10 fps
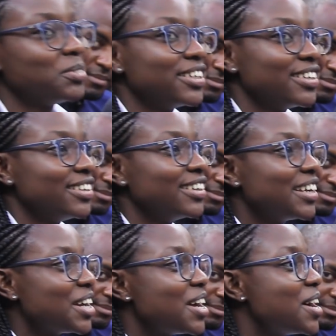Okay.
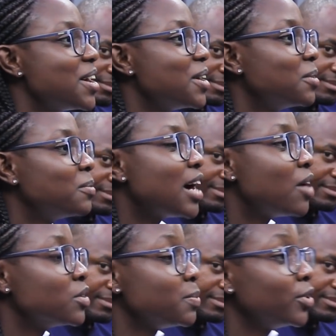I
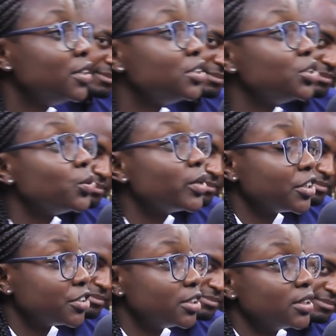was born into a
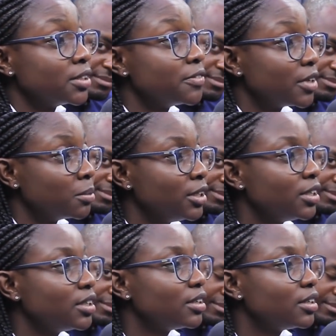Christian family,